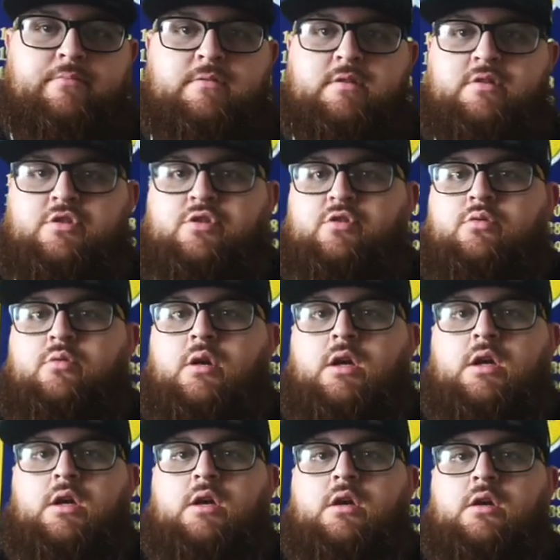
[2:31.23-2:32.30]
Two,
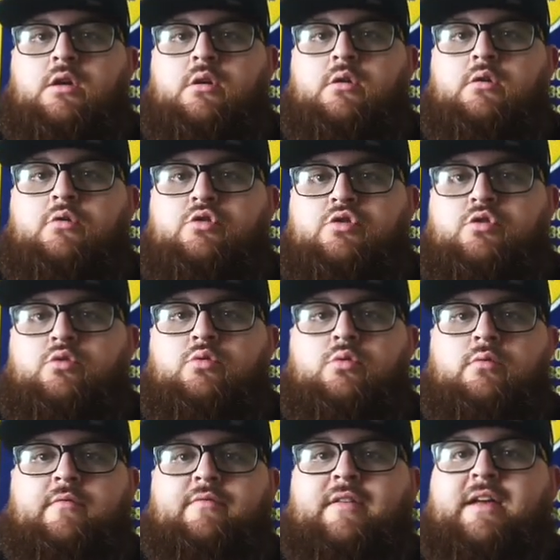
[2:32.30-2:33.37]

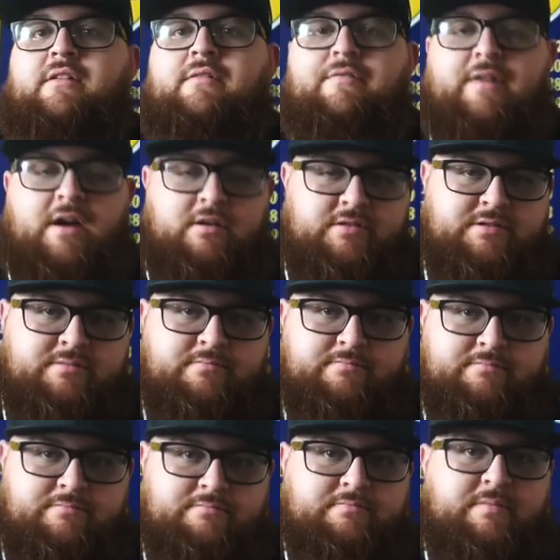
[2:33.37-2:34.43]
two flagrant fouls.
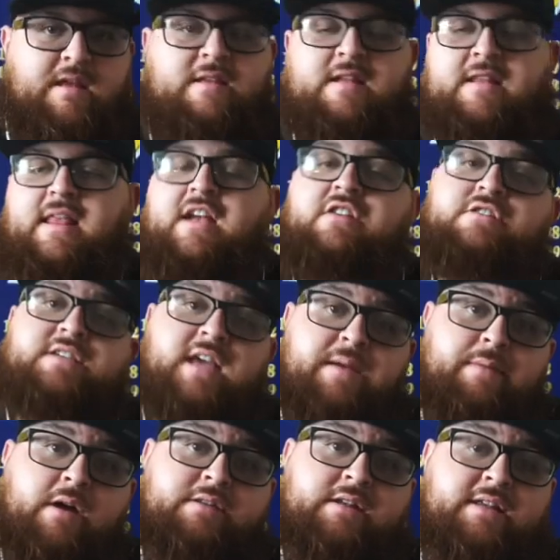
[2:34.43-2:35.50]
And then Lakers came
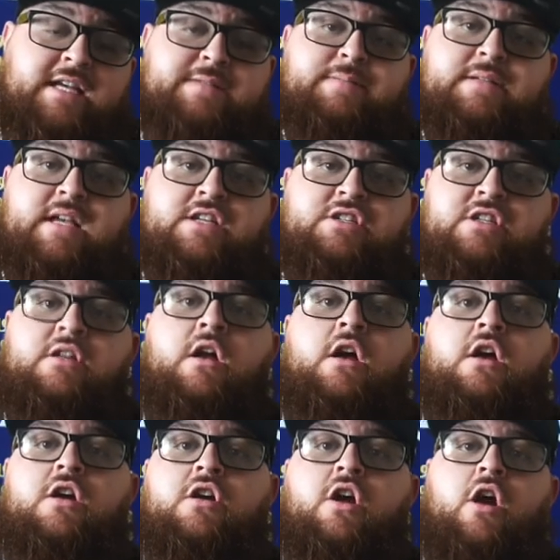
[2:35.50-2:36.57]
out the next possession,
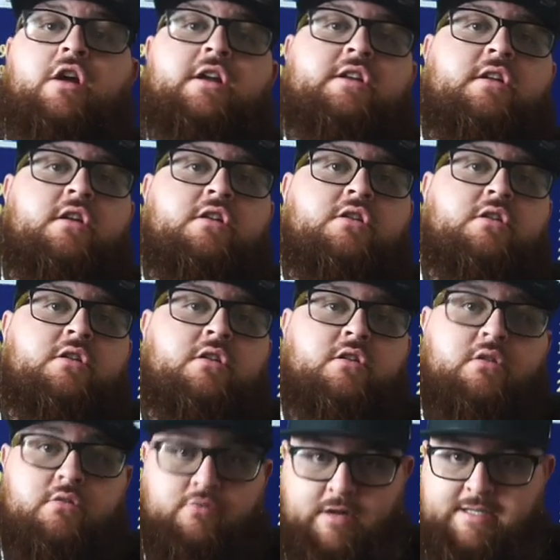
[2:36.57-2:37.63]
guarded
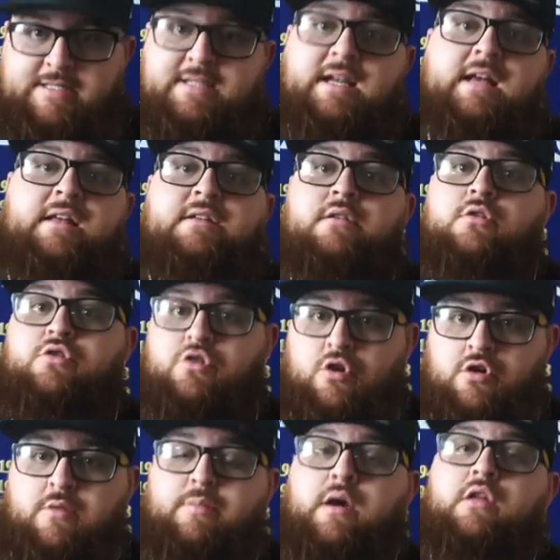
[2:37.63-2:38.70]
Grayson Allen,
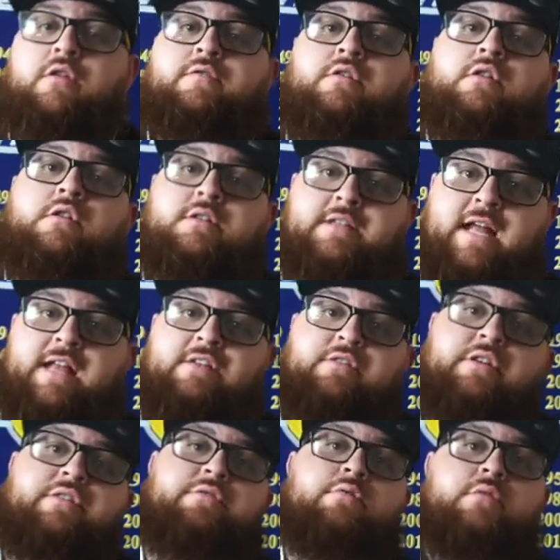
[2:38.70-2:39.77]
turned the ball over. Danny
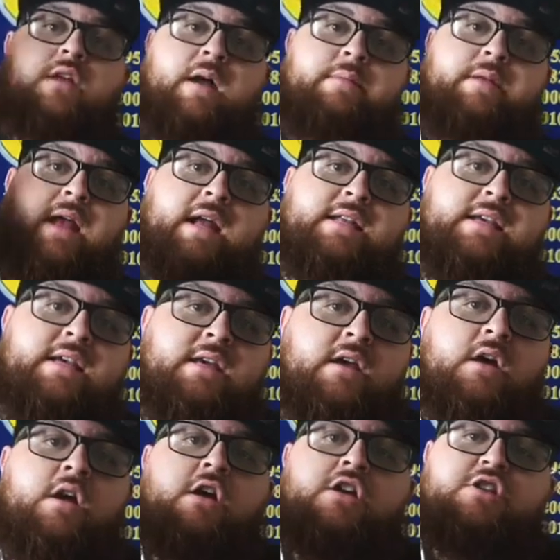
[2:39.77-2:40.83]
Green threw a lob to AD,
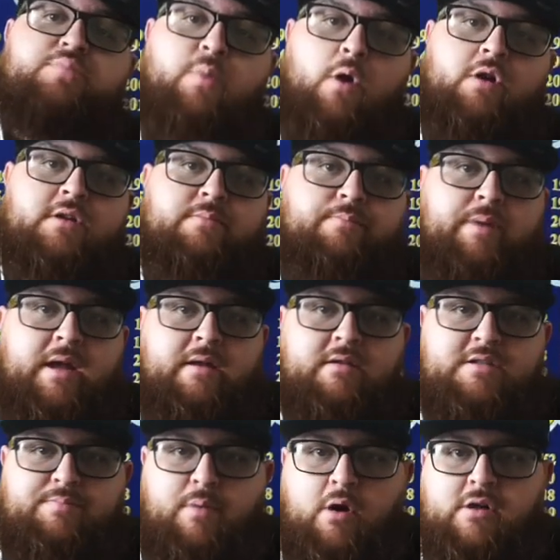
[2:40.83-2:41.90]
sparked
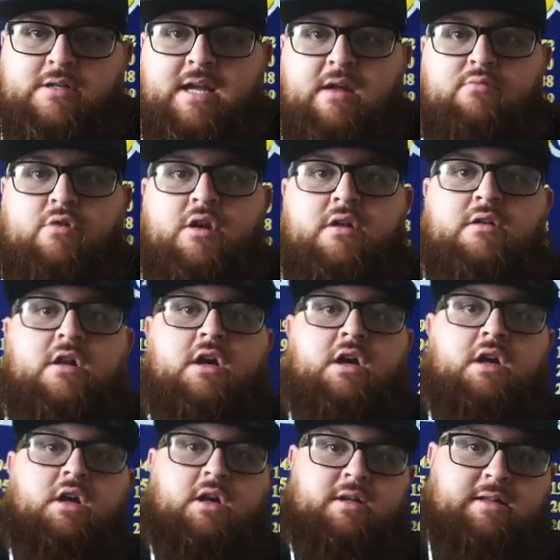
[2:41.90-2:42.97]
sparked that run.
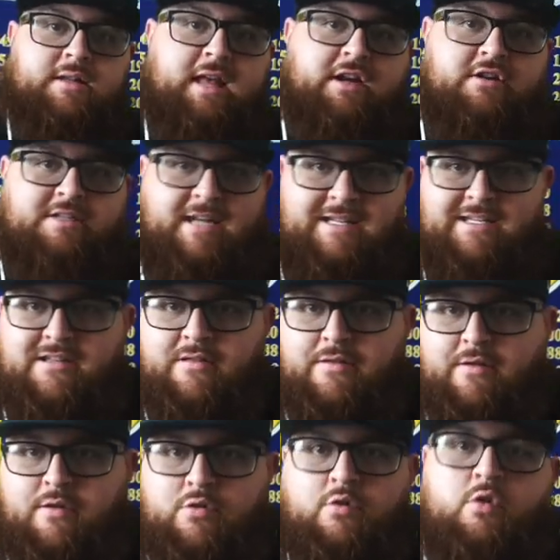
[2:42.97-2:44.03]
The Lakers ended the
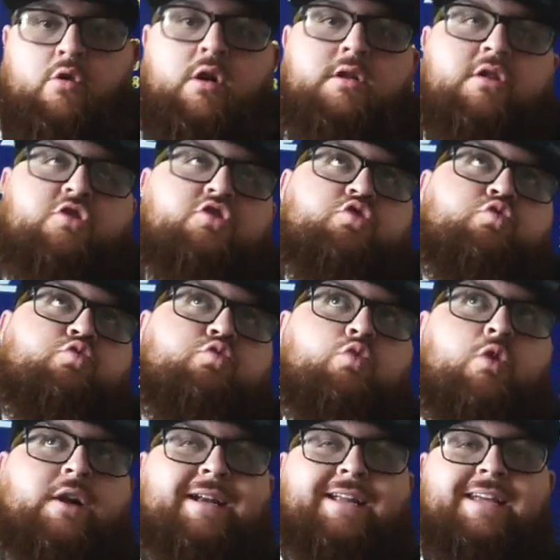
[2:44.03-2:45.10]
third quarter on a
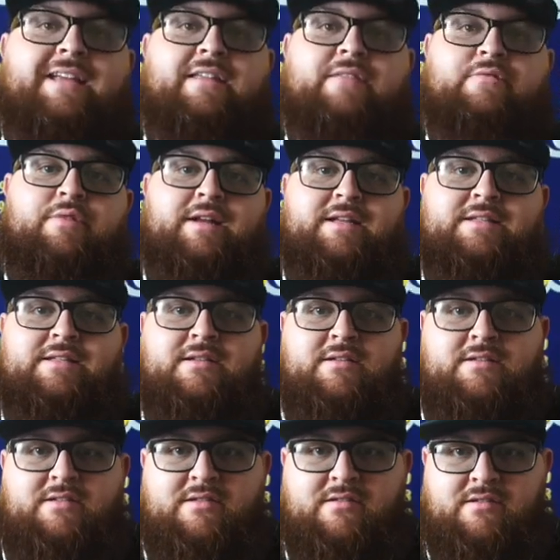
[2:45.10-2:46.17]
23
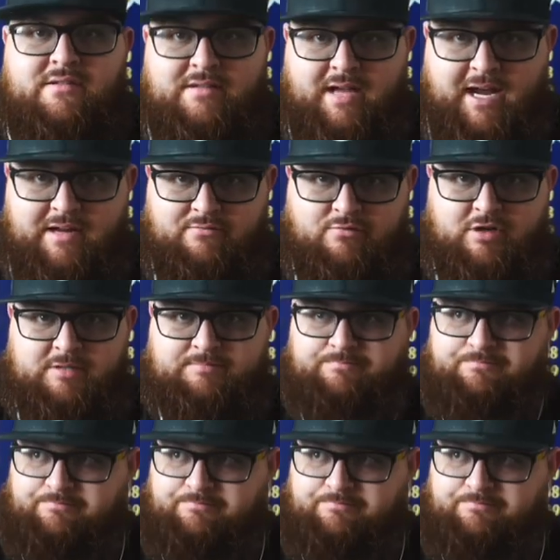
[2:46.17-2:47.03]
to 9 run.